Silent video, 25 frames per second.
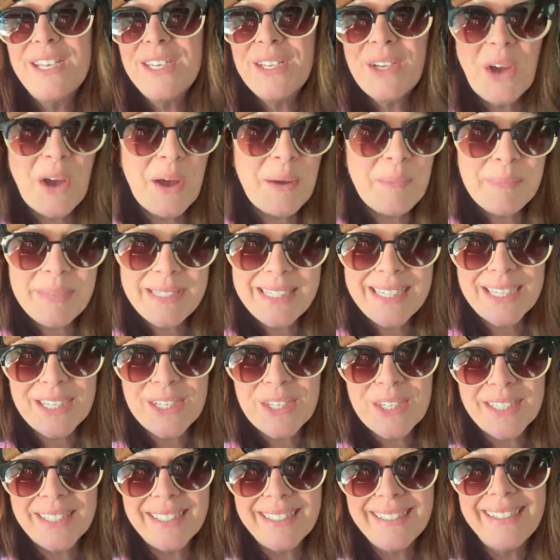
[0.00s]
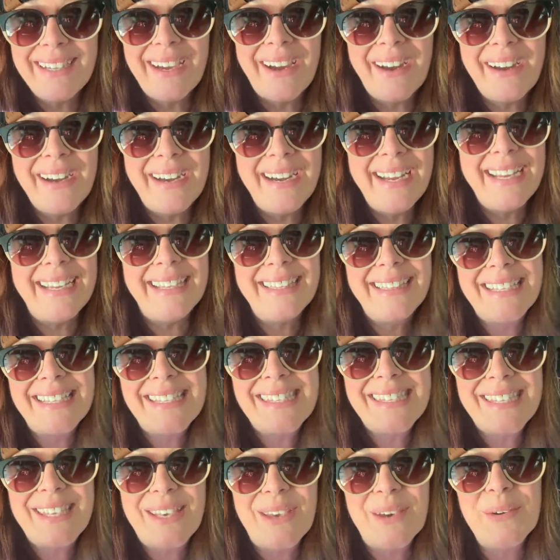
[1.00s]
competition. All right, let's
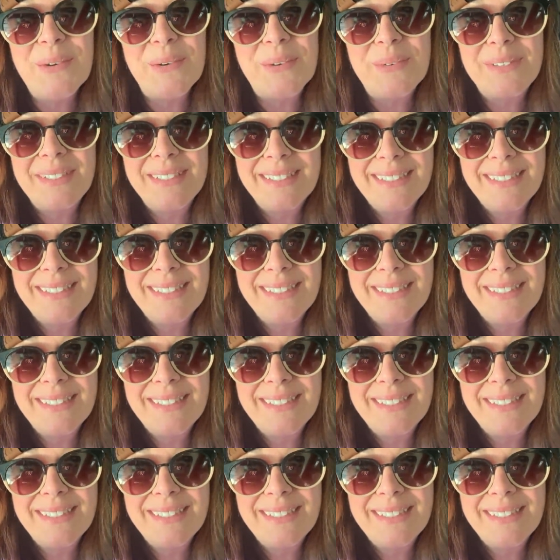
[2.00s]
go.